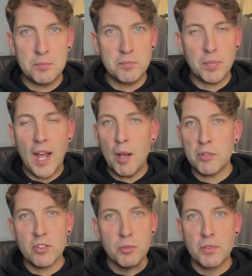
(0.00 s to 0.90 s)
Perhaps
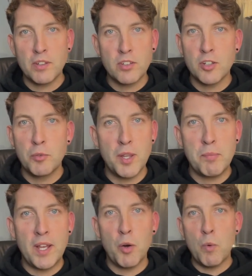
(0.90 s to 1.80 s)
it's something to do with it
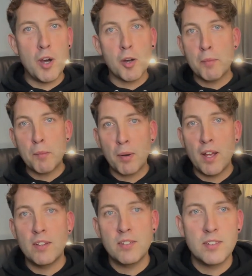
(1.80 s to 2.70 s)
being a welcoming
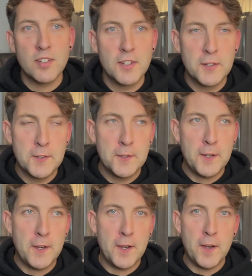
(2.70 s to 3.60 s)
place
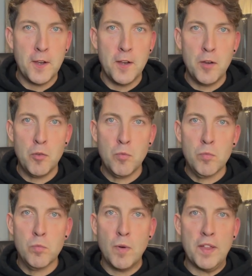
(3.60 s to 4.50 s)

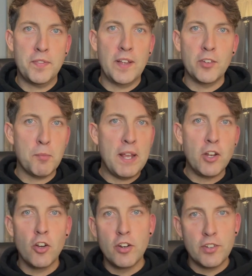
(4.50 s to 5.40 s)
where things are
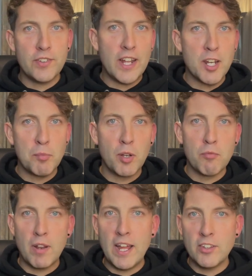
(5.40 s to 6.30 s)
made understandable
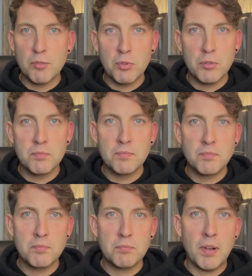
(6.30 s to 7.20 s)
and relatable.
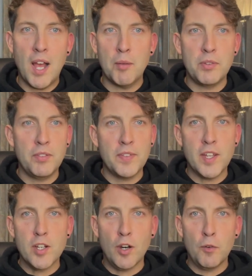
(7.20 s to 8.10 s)
Perhaps you
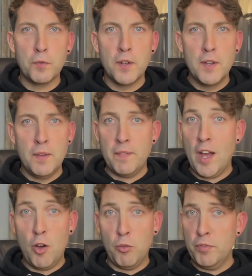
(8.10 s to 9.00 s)
think of
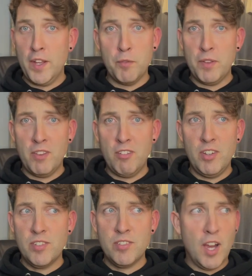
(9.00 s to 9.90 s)
that whole thing of that there
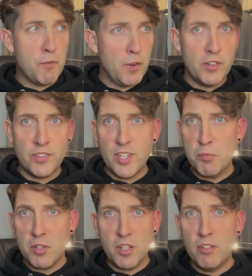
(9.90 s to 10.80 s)
is diversity
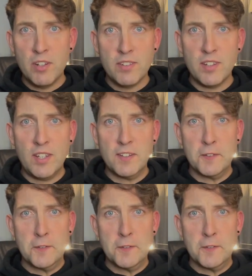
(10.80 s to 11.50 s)
but unity.